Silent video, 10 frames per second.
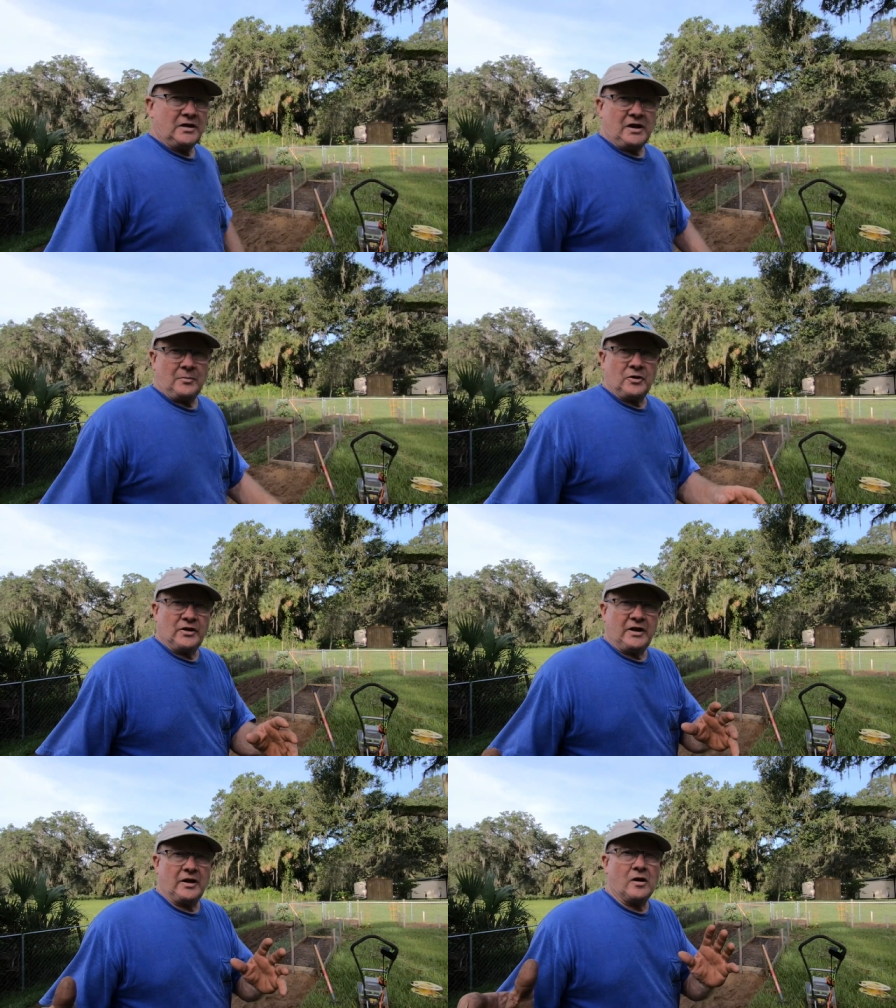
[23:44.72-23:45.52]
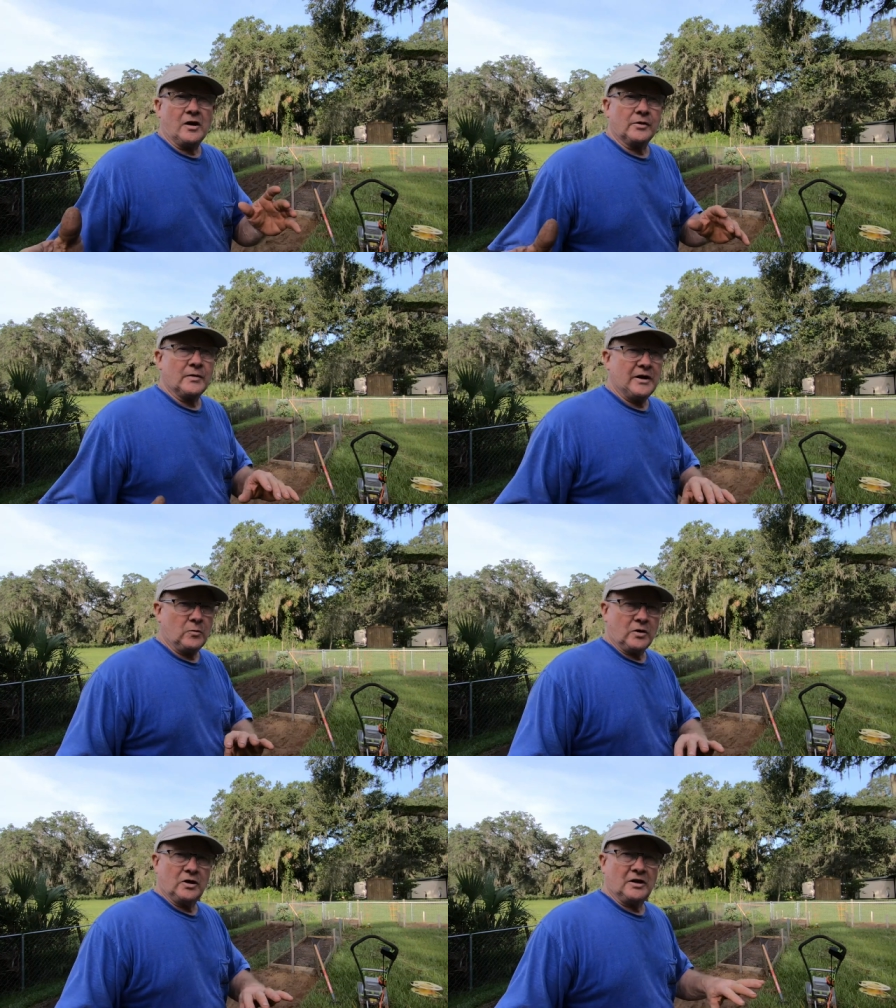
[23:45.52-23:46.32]
And then I'm going to get a hard
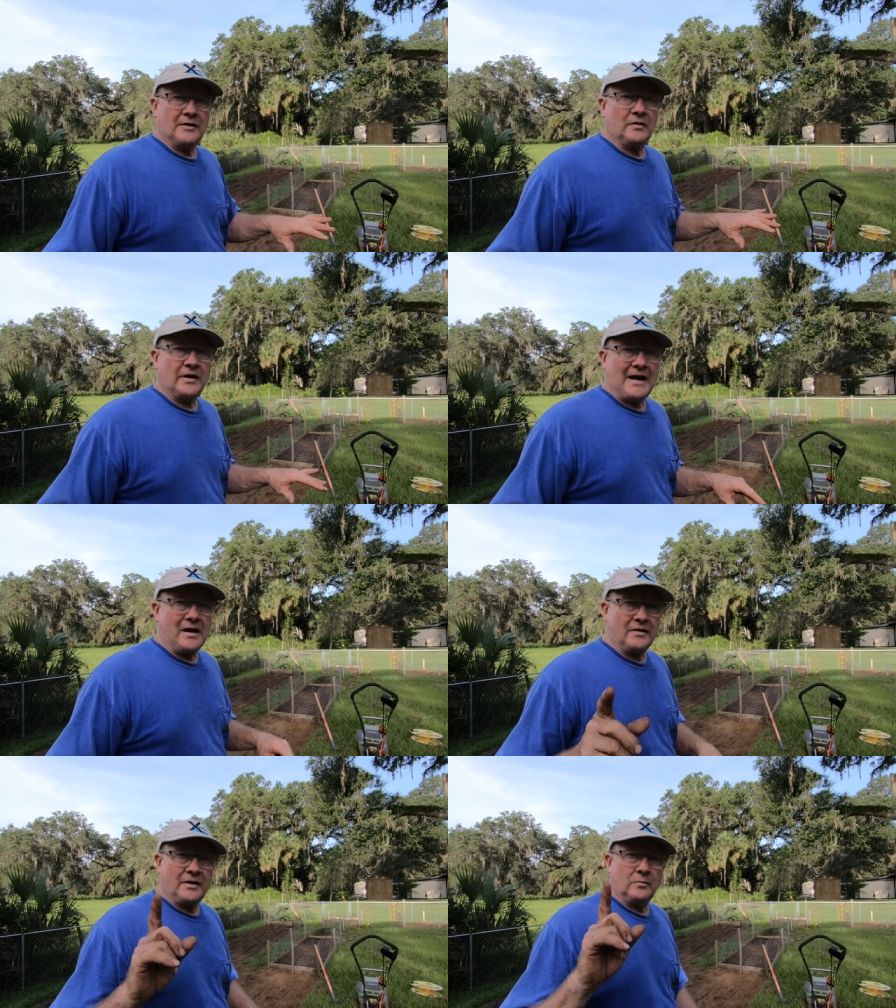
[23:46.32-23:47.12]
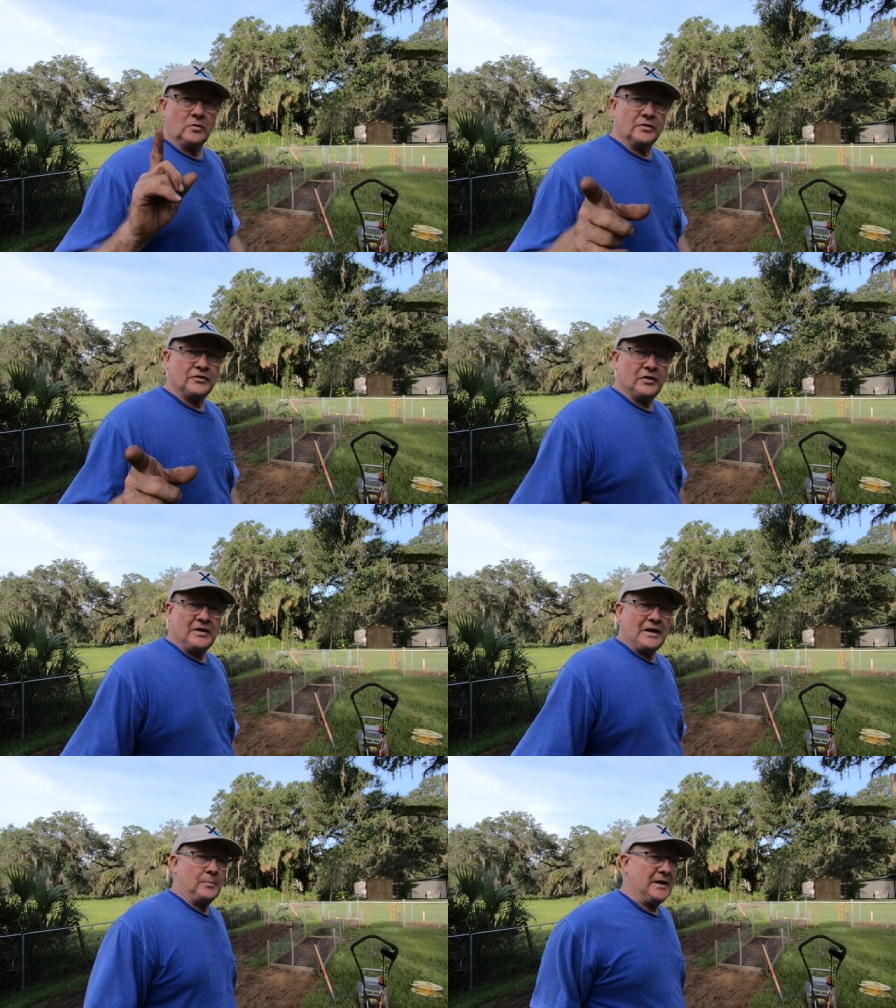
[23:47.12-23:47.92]
rake. We're going to level it out and we're going to show
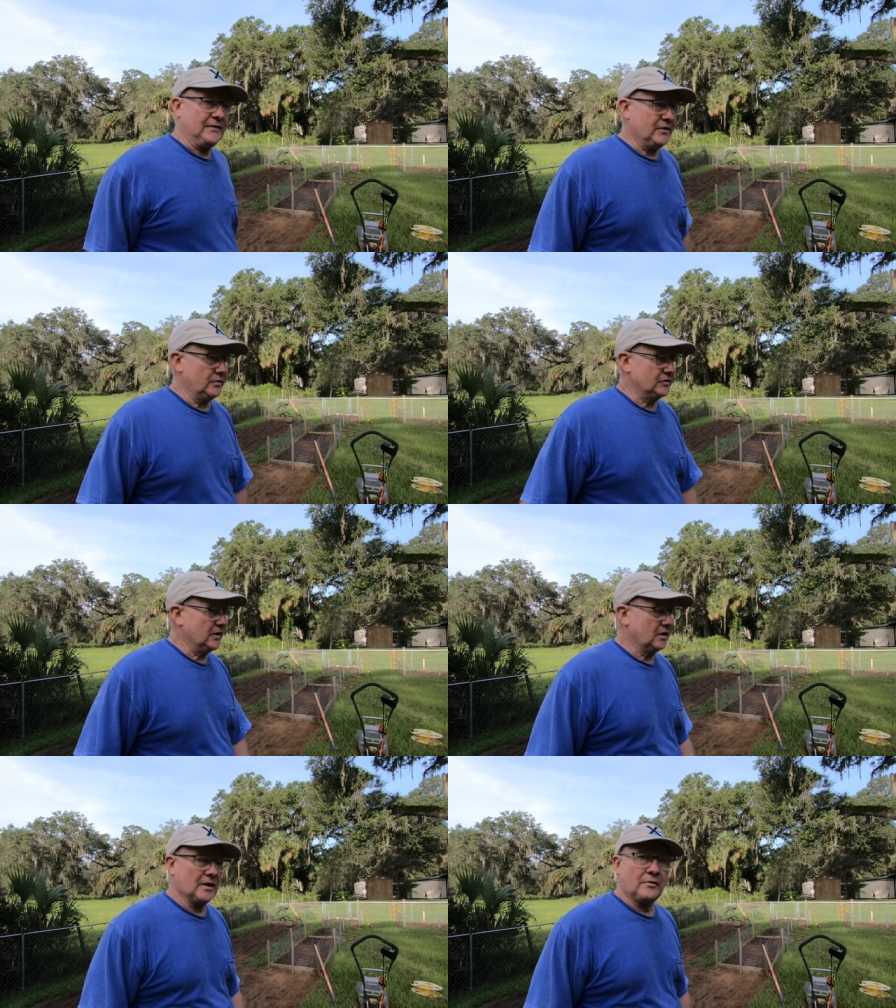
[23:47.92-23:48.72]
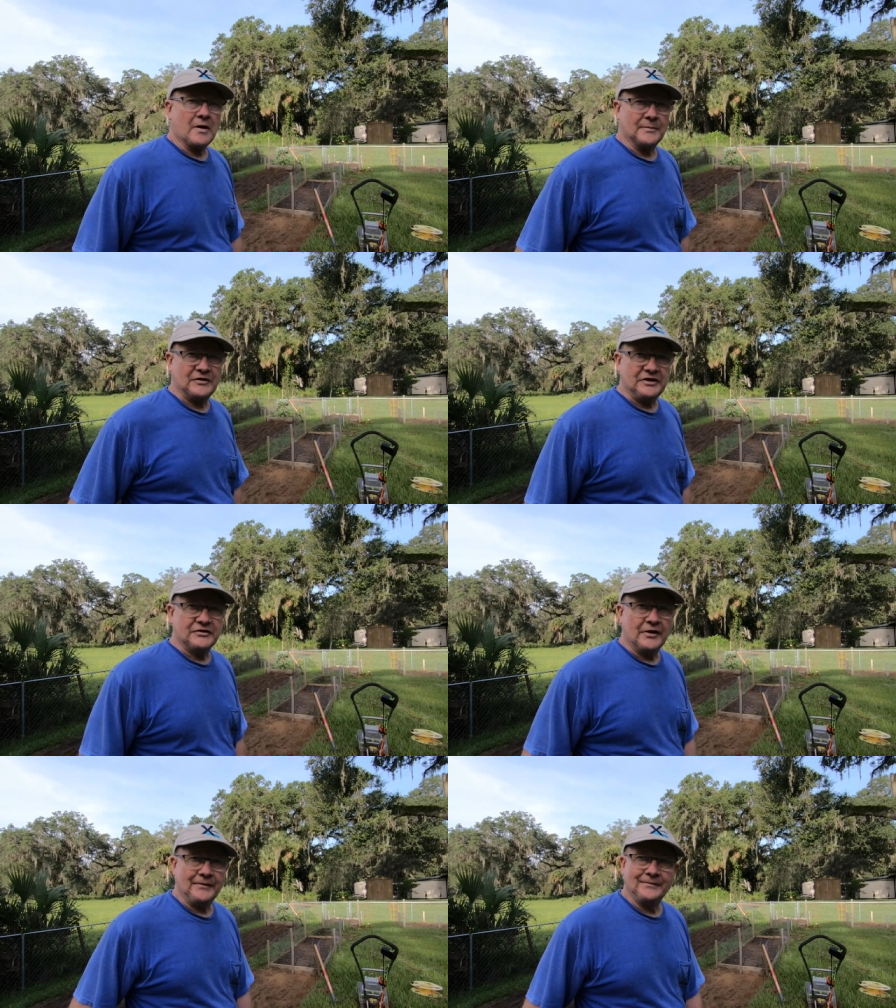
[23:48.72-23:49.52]
you how to plant those cover crop
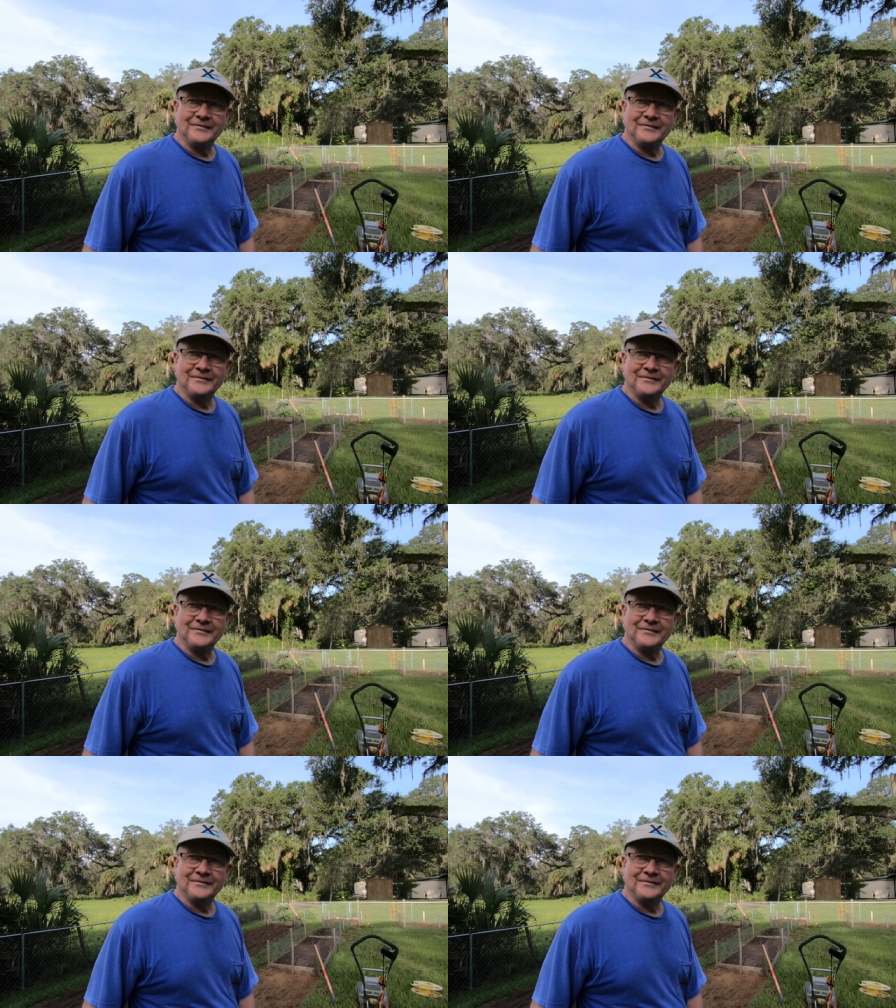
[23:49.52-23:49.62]
seeds.